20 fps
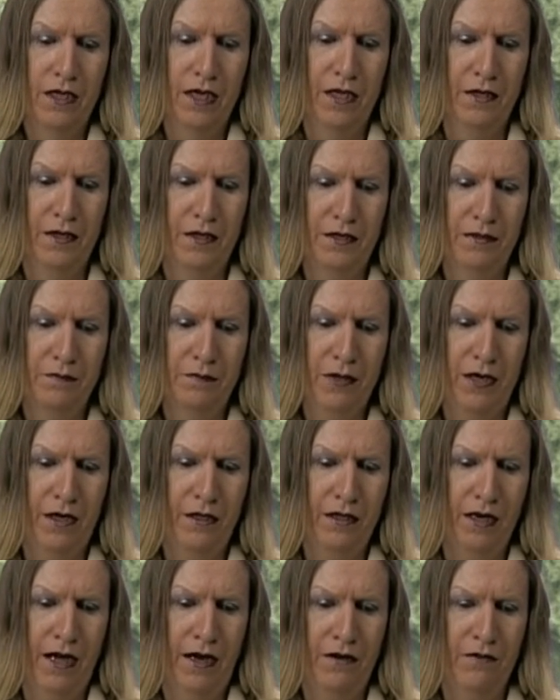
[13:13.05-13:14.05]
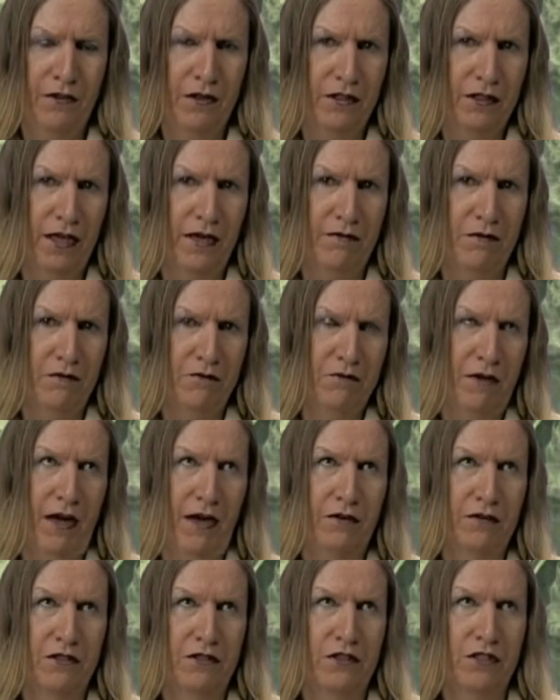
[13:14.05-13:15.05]
And they apparently, I don't think they ever
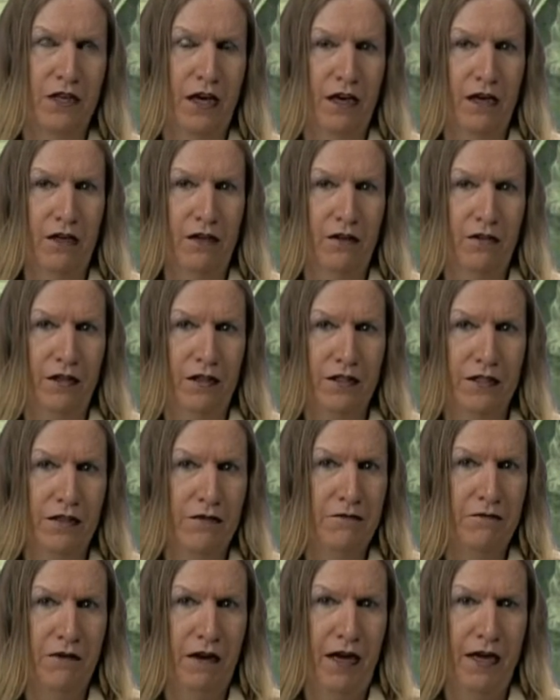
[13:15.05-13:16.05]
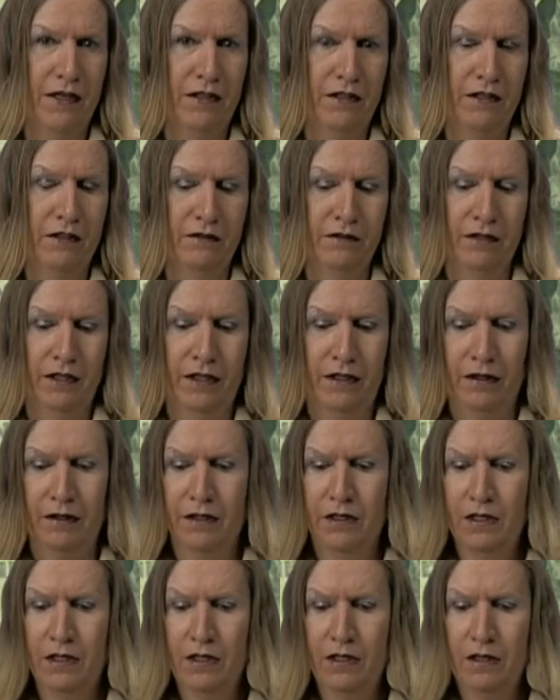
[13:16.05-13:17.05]
found his gun, or they did find it, and
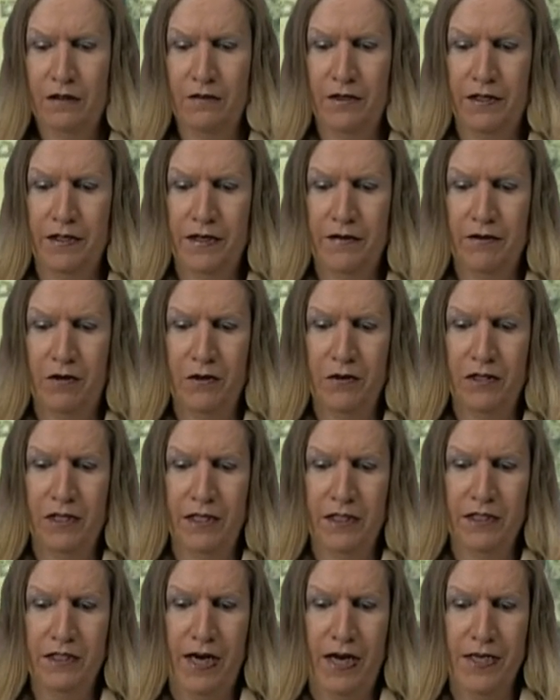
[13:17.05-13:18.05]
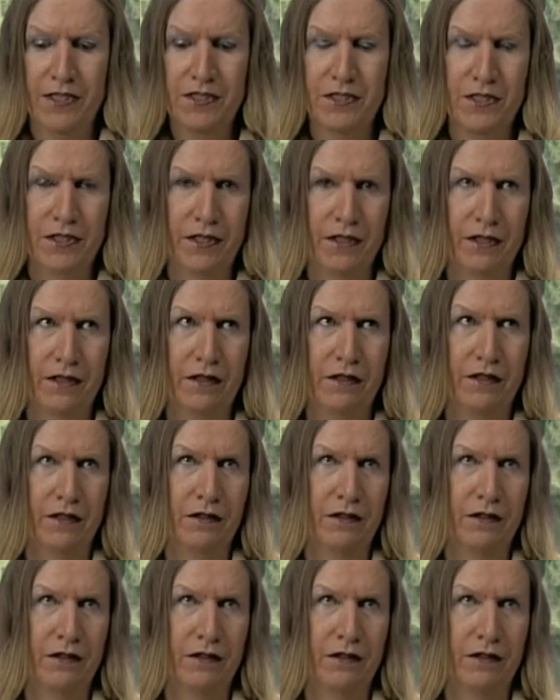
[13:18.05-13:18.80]
they never really tested it.